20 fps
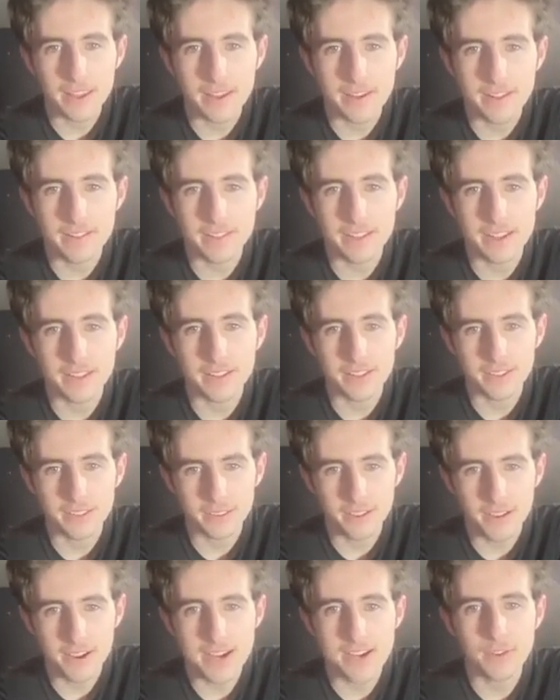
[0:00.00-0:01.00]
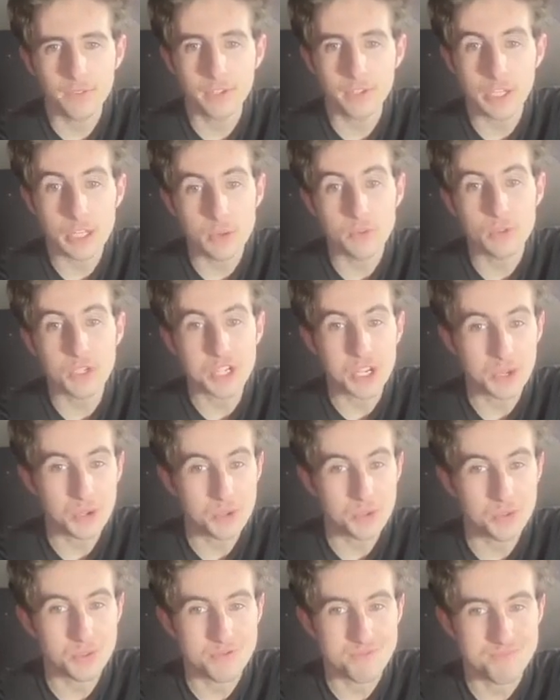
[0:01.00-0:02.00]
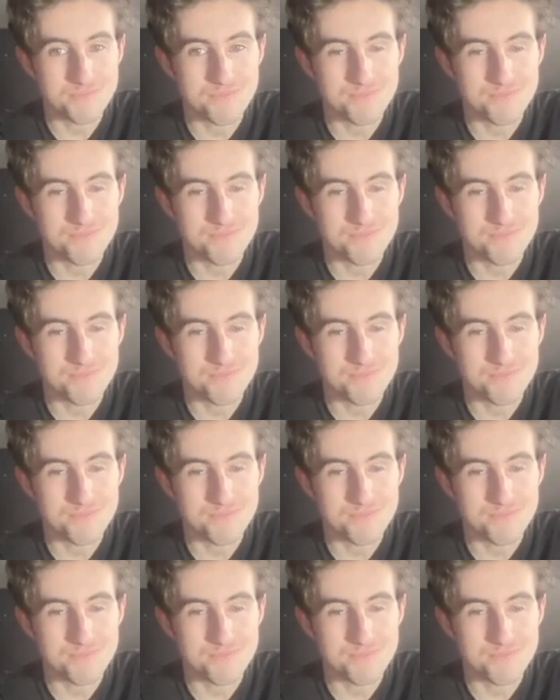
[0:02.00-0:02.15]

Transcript: it is inside of you too.